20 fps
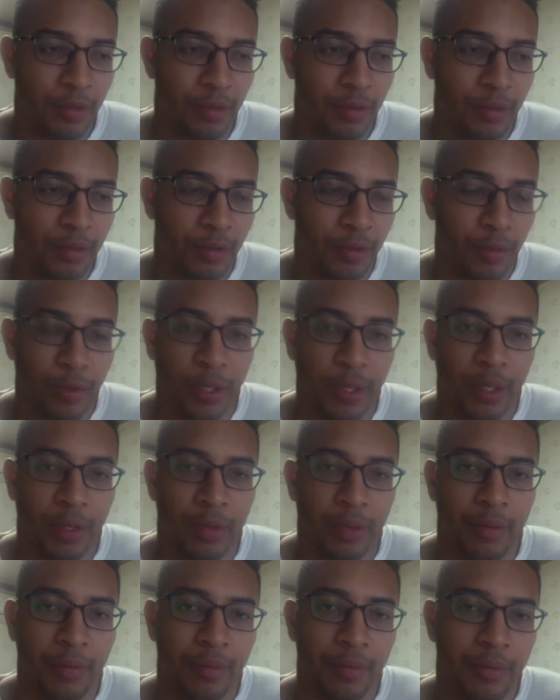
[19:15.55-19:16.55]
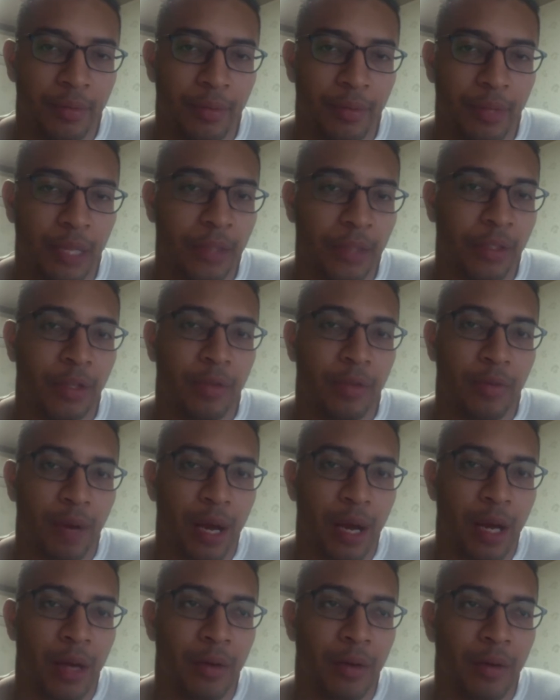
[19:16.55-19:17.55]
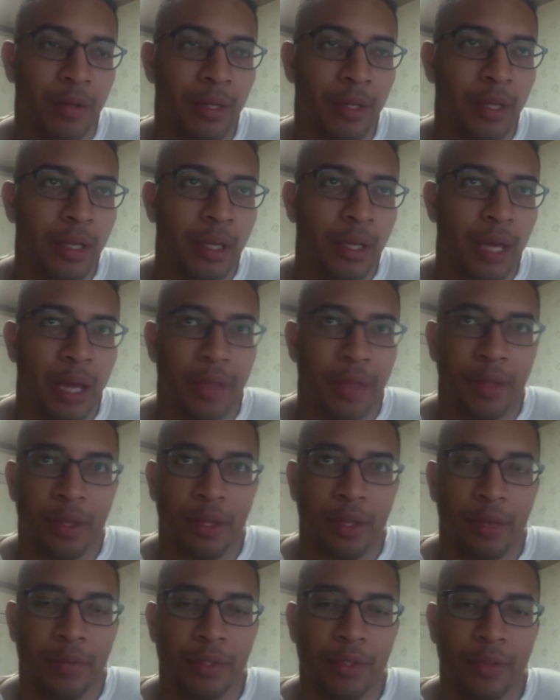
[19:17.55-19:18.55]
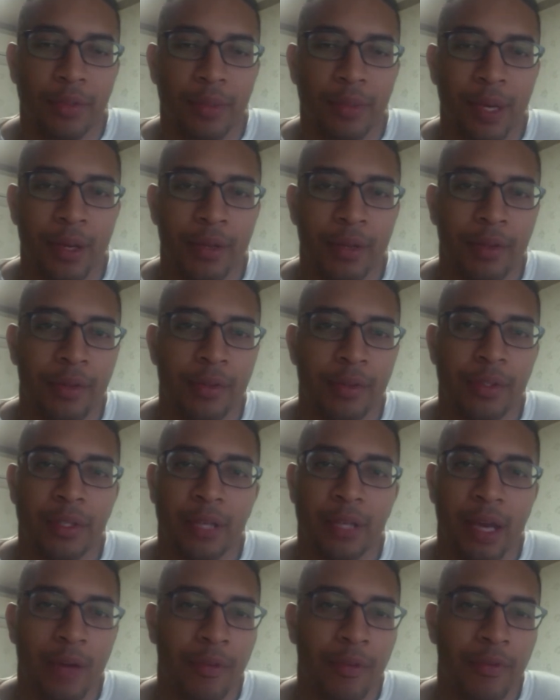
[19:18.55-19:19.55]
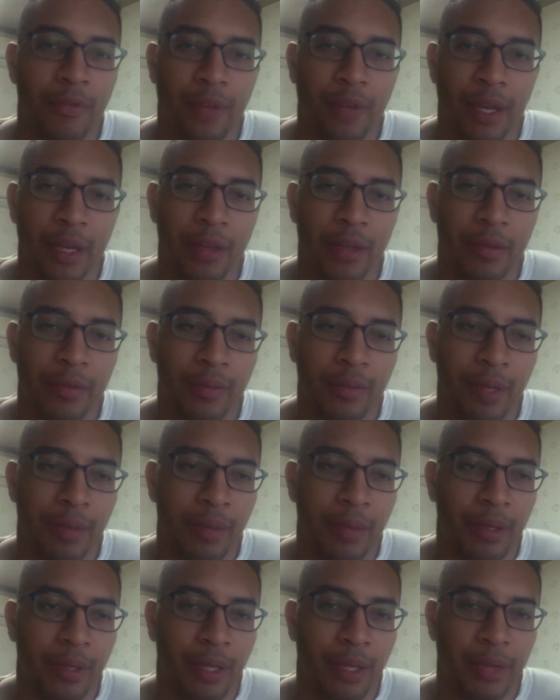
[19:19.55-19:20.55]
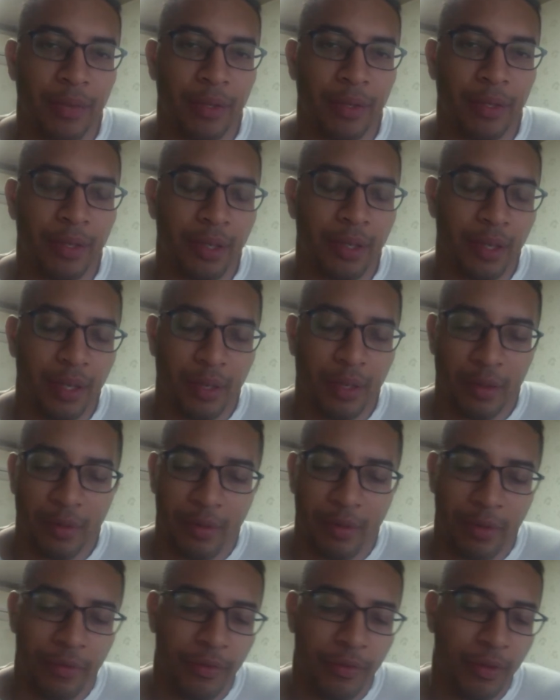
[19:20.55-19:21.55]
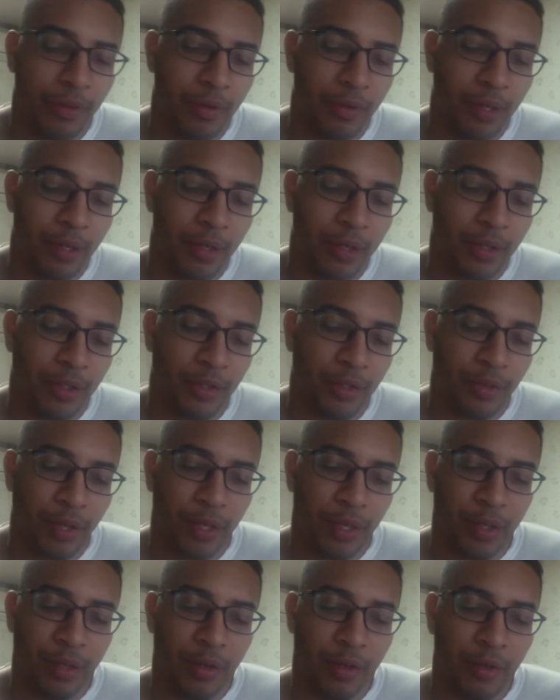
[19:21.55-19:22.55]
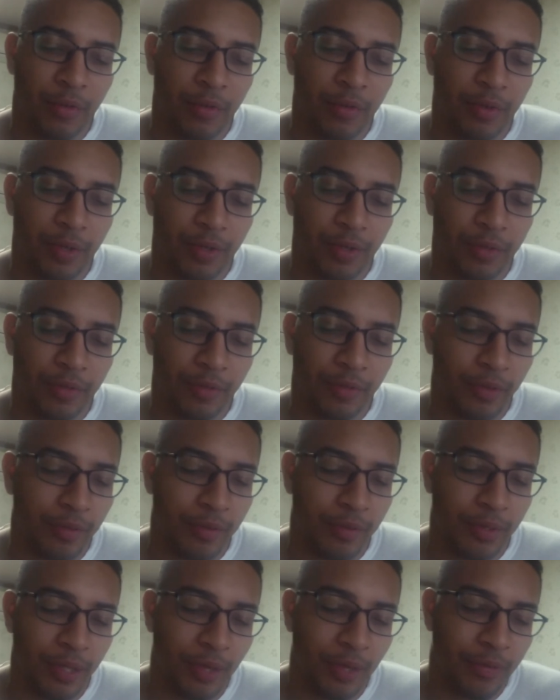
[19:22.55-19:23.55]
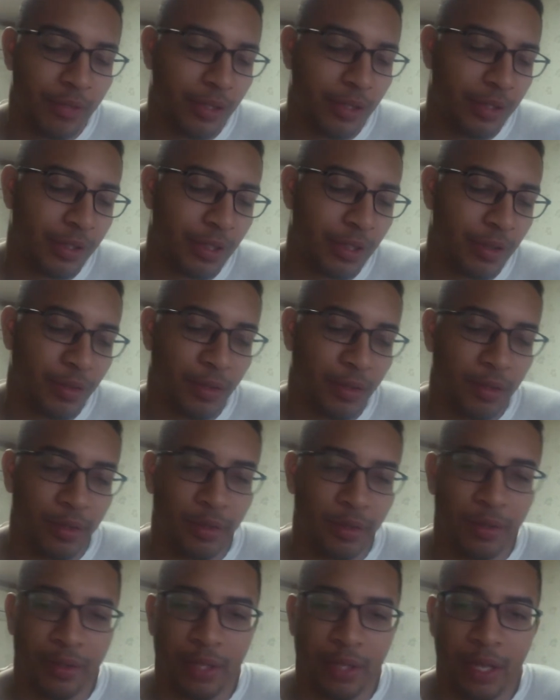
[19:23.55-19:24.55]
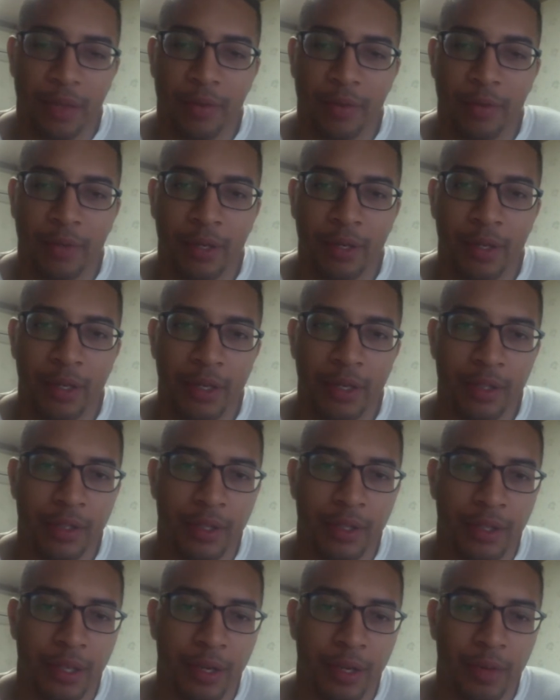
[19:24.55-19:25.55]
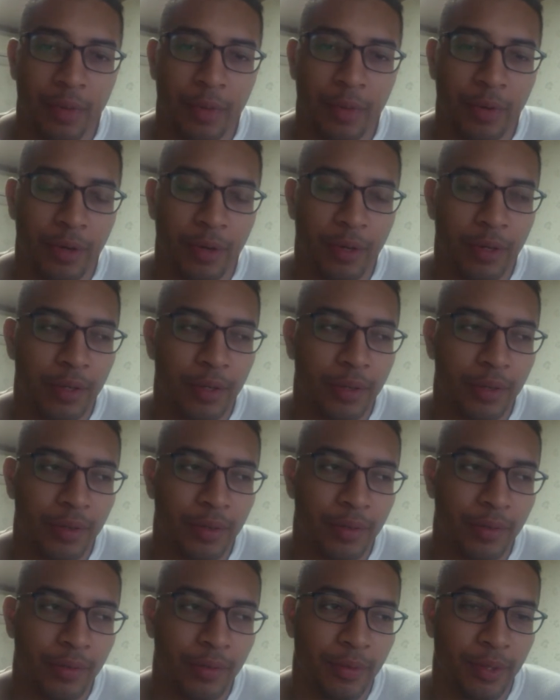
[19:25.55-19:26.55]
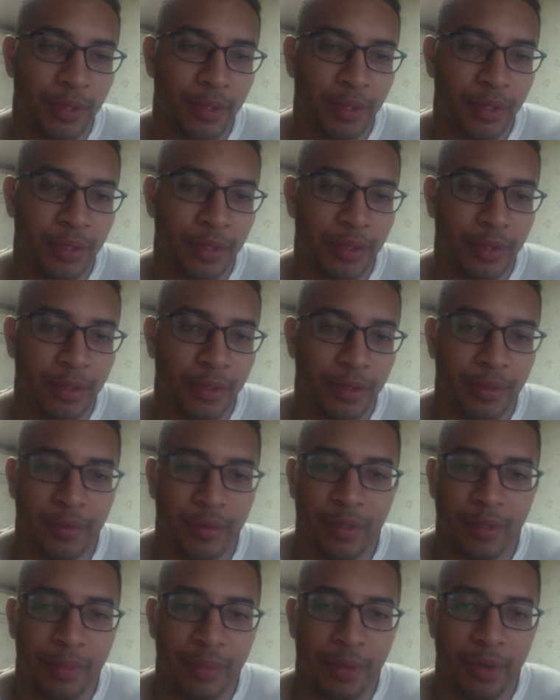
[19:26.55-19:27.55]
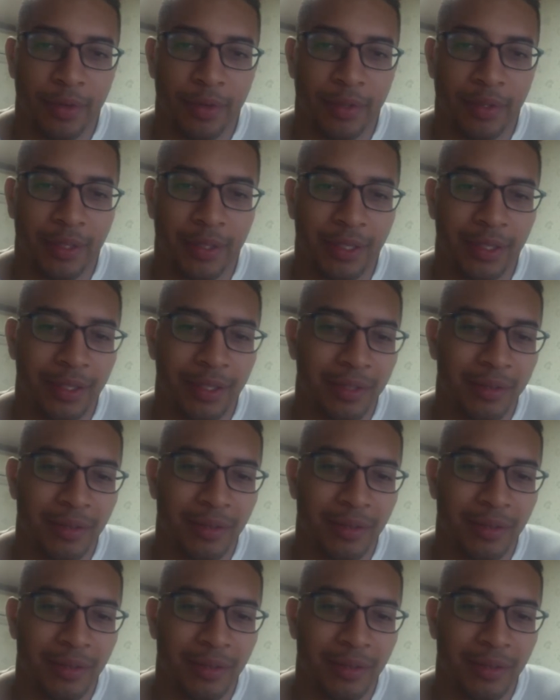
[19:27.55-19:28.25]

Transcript: Korea, that took a while. I think that was about a 13-hour flight, maybe 11. We flew in straight over from San Francisco to South Korea Incheon Airport, which is supposedly